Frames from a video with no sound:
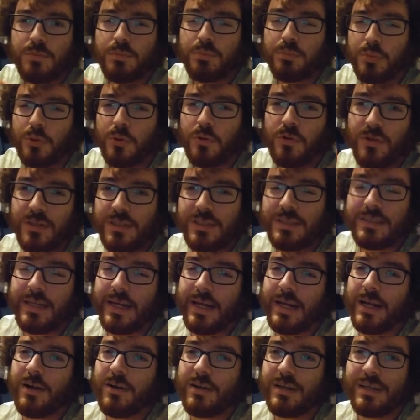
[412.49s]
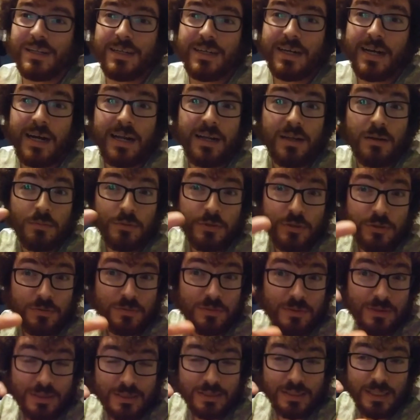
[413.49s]
pull it down, and Kylo was
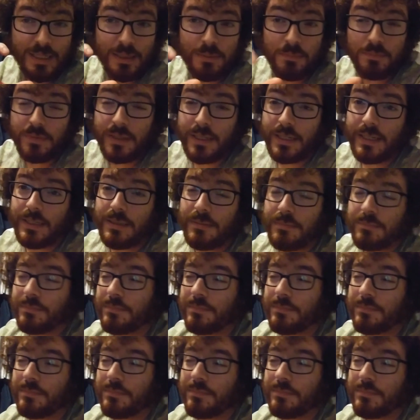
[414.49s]
doing the same thing.